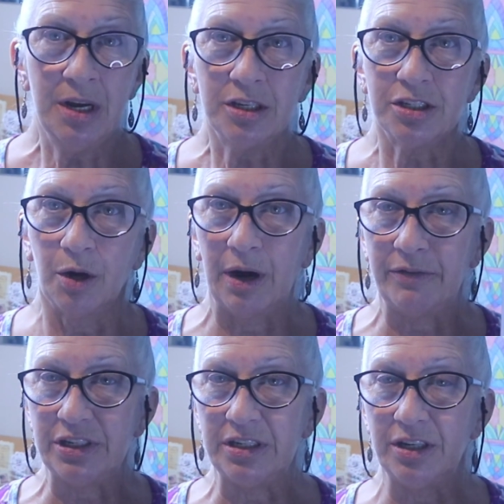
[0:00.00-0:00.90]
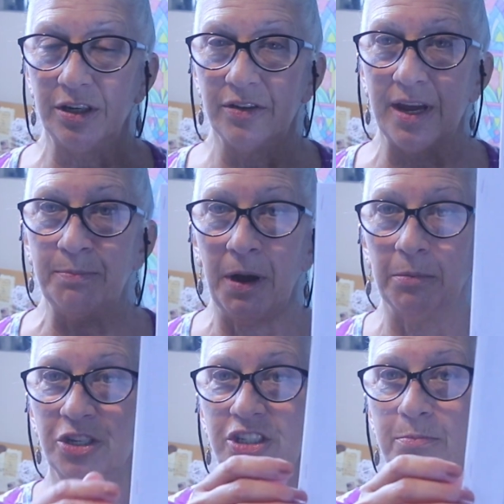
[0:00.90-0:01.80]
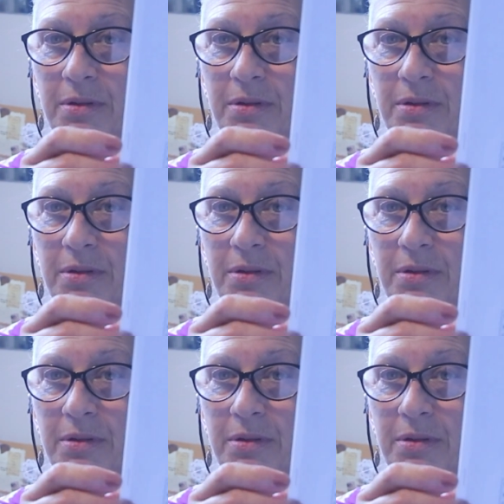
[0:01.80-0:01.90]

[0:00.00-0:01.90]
So every year they publish a